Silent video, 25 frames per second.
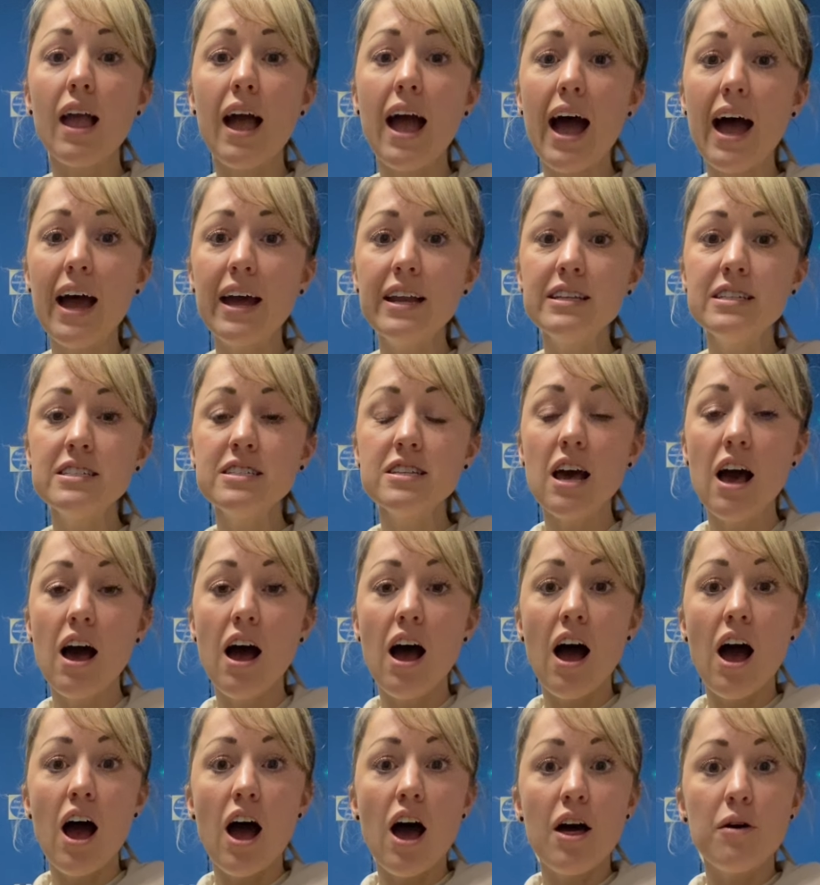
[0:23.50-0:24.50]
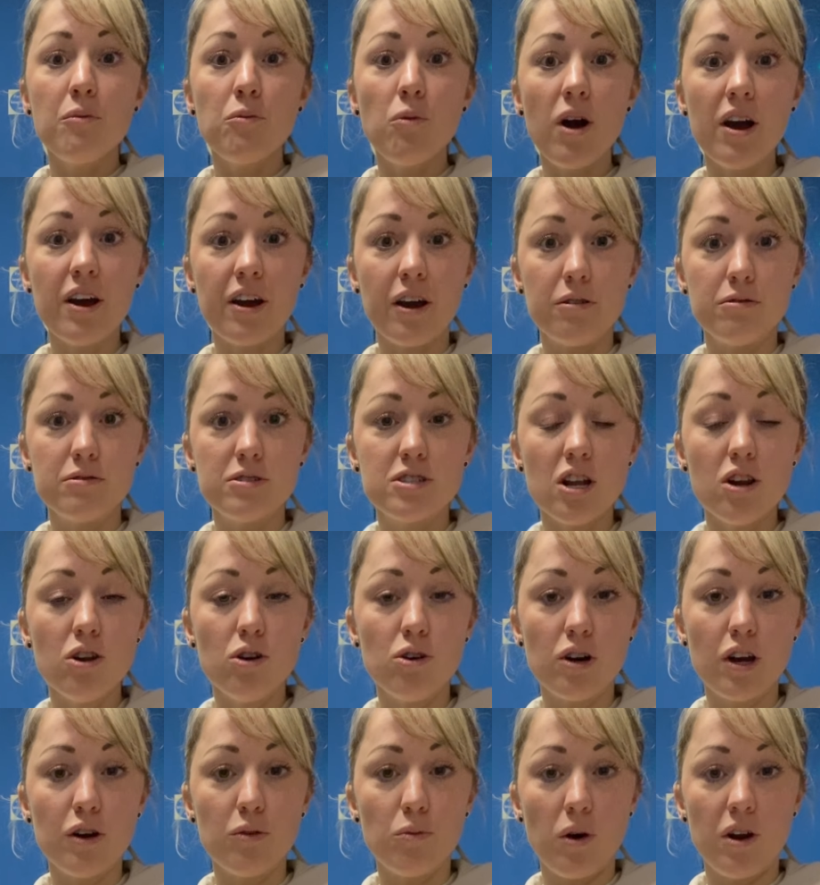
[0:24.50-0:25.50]
And we're going to
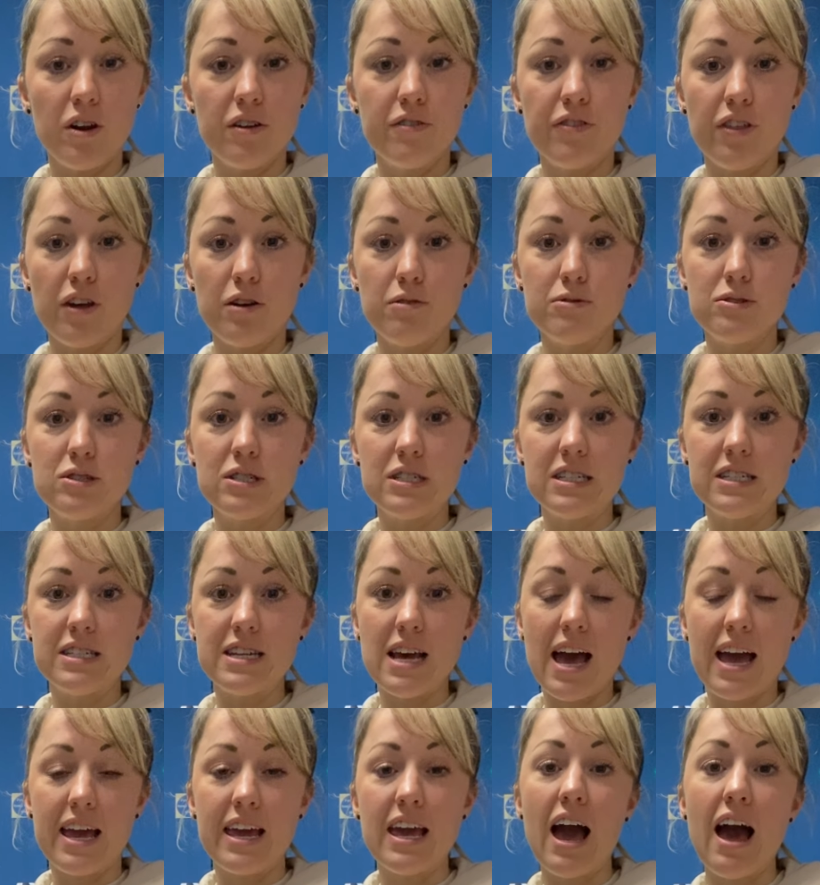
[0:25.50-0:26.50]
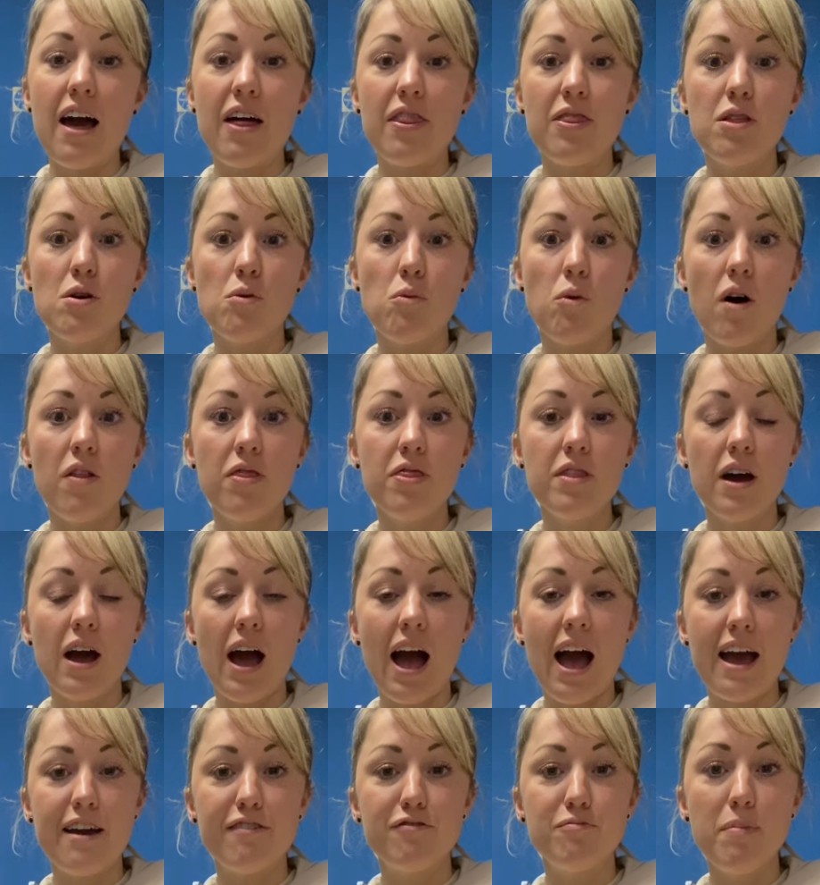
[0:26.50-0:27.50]
look at one of those today. And the one that
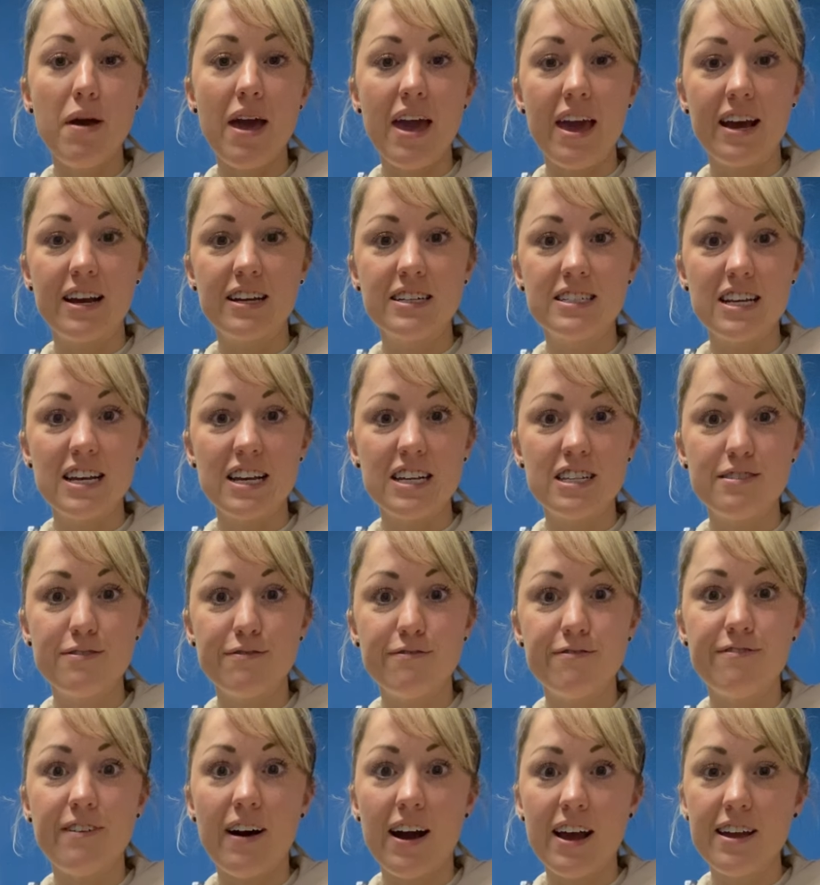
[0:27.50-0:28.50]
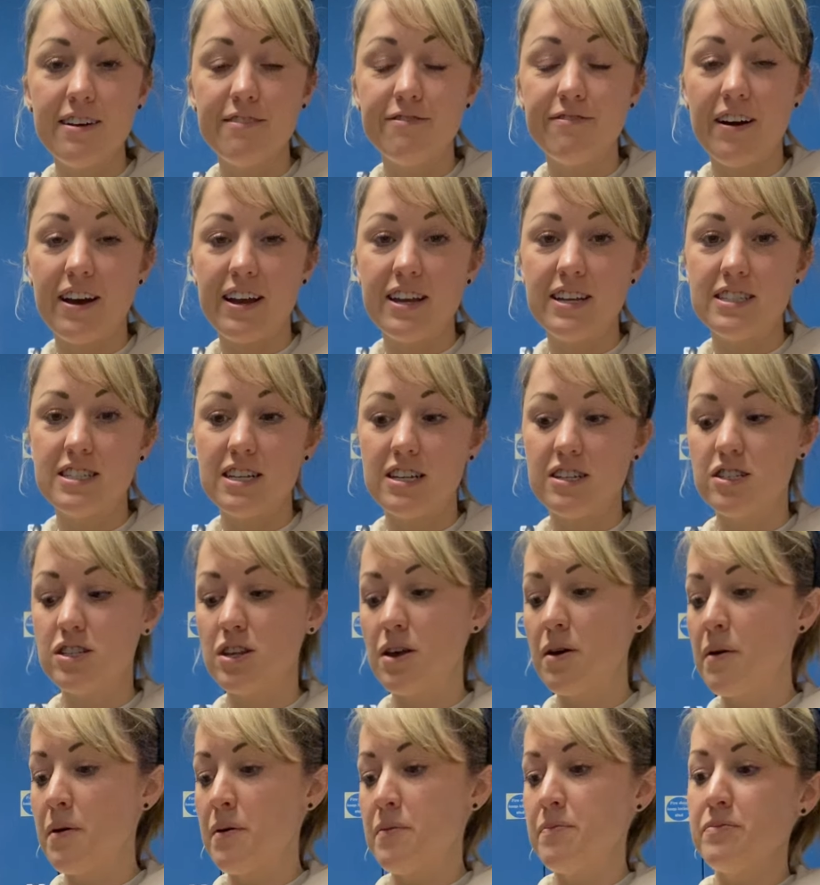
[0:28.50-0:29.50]
I've picked is firefighters.
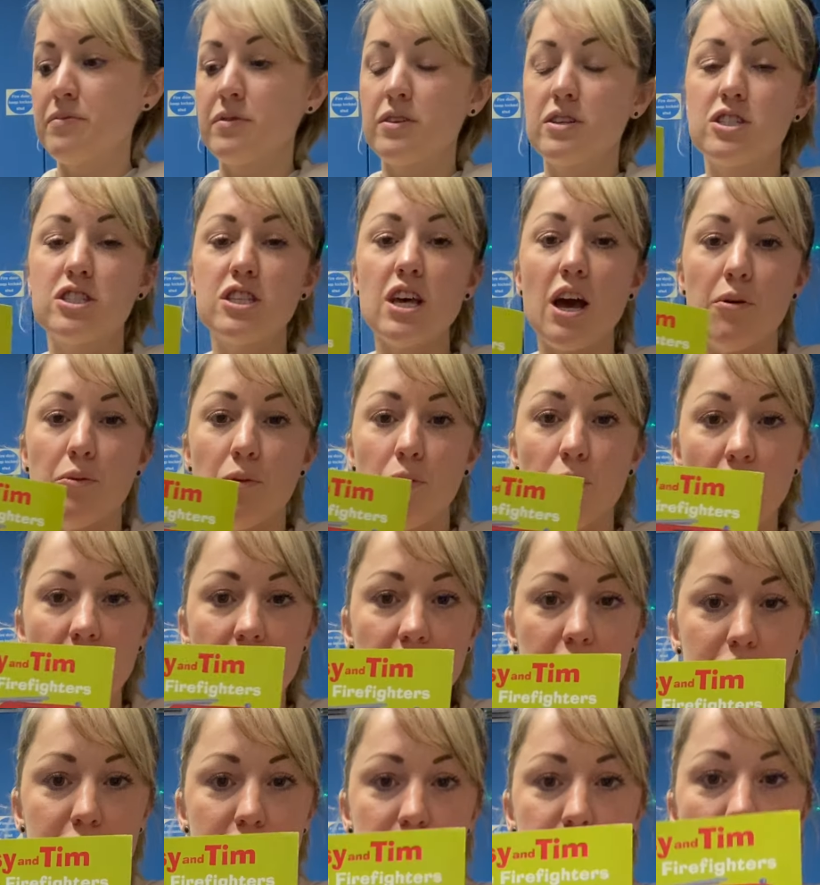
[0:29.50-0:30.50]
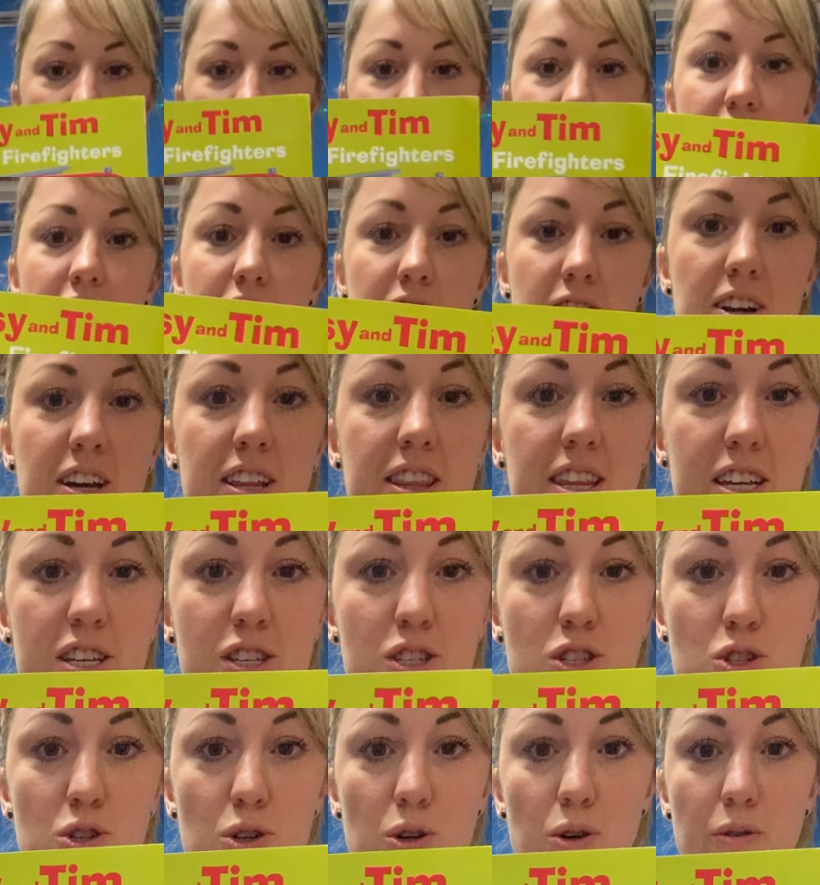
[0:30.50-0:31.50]
So we're going to have a look at
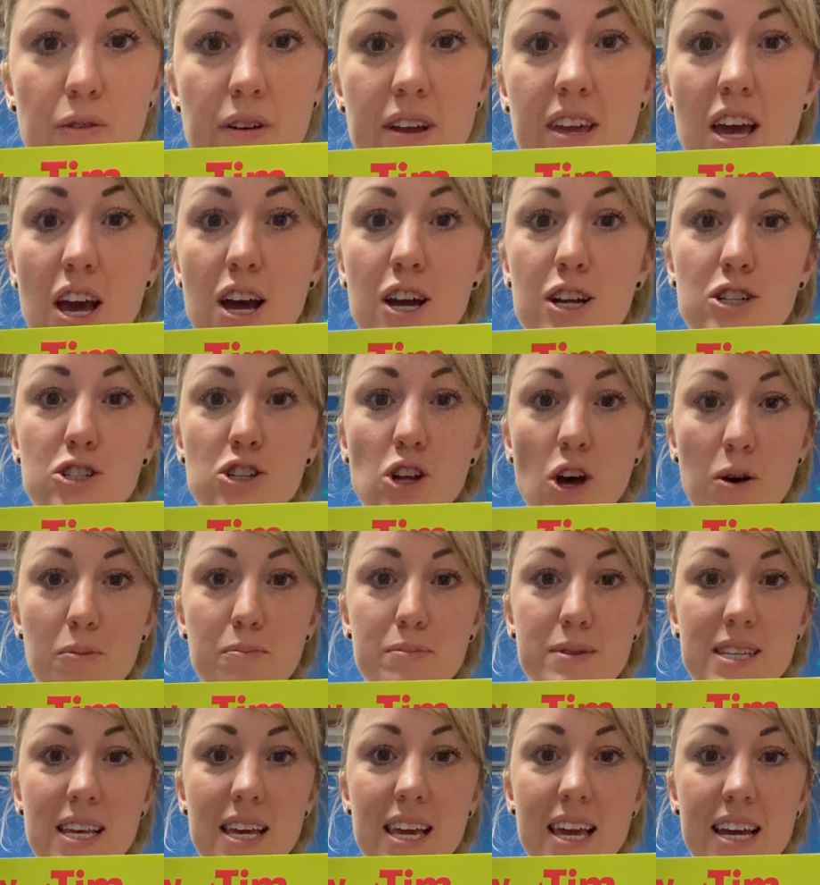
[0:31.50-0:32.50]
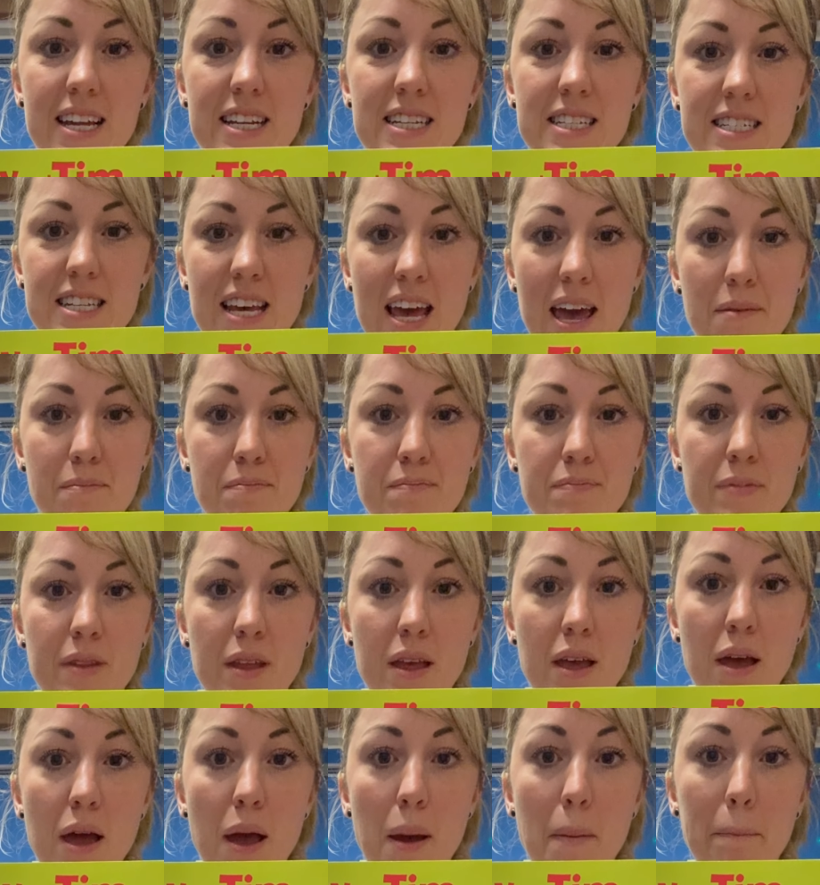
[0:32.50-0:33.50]
this story, Topsy and Tim
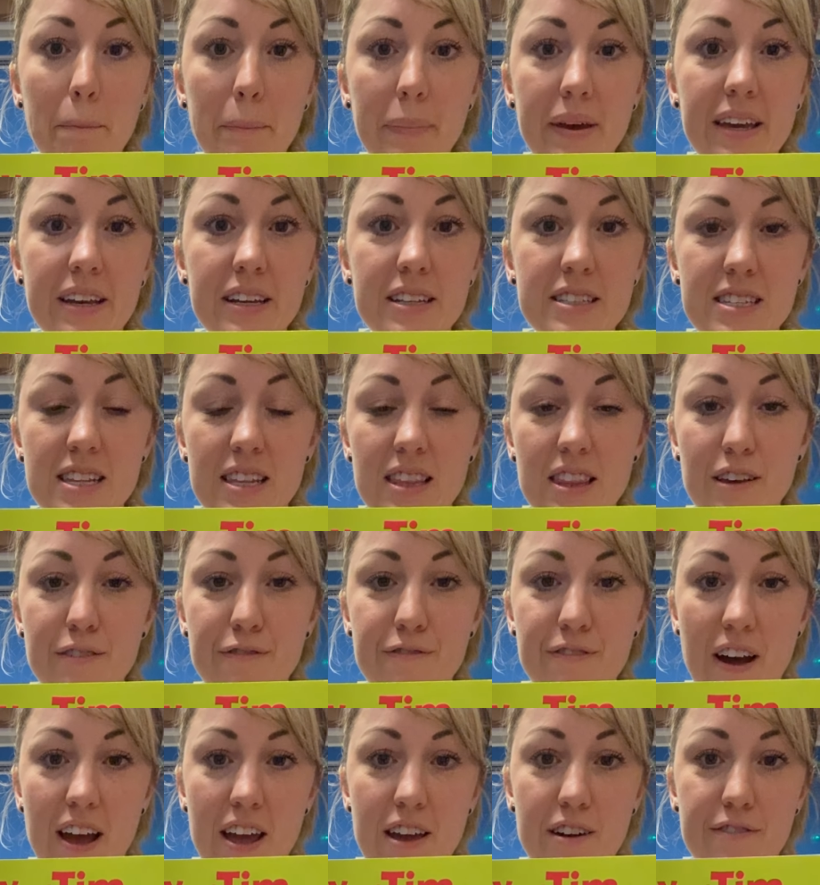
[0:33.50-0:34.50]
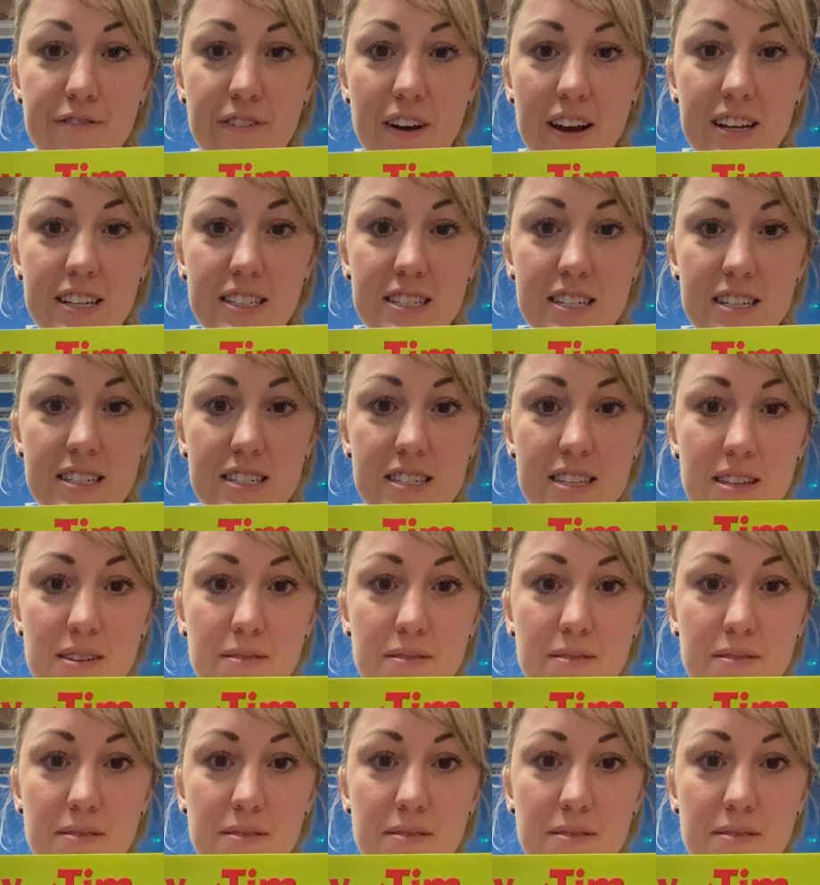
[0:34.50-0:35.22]
Meet the Firefighters.